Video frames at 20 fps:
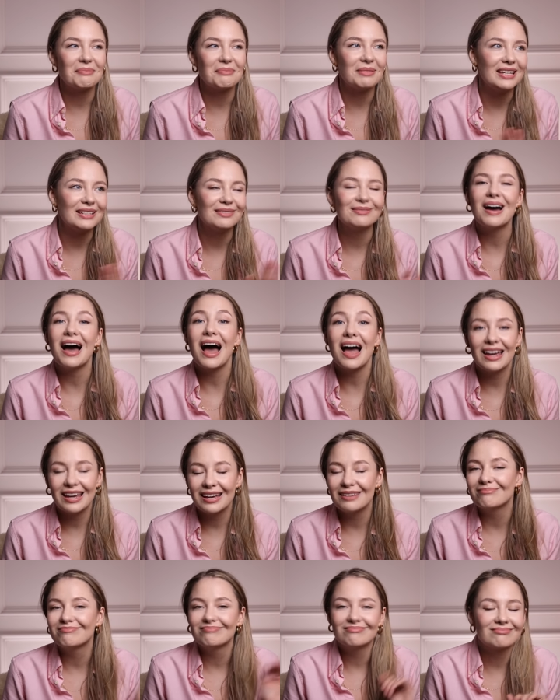I mean,
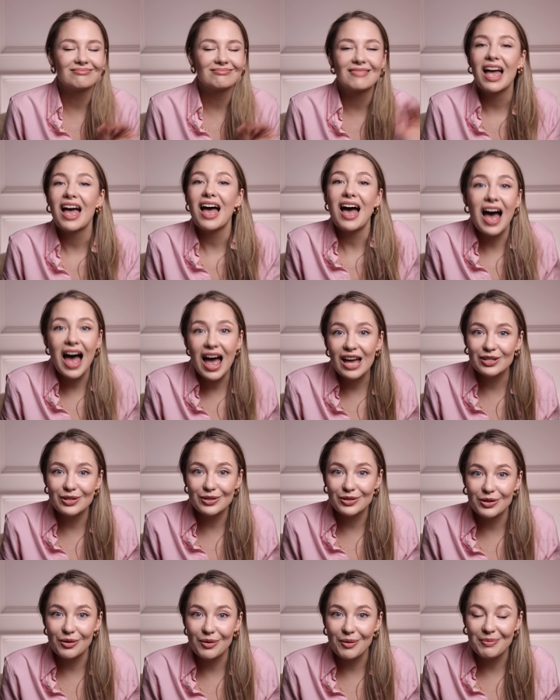I, I
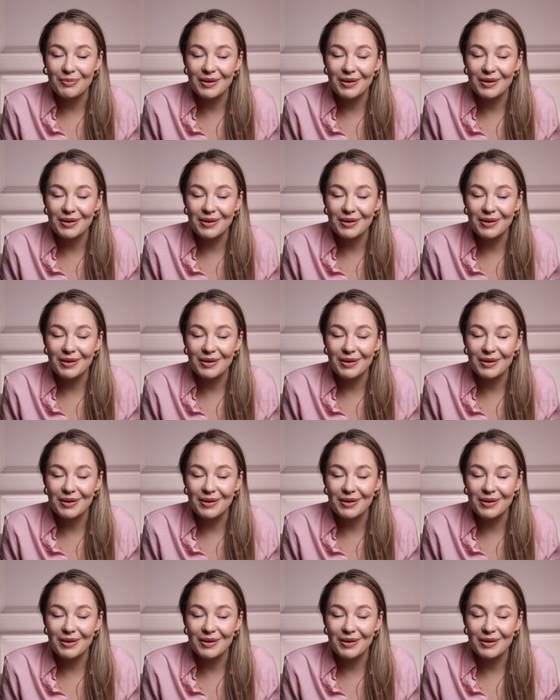don't know a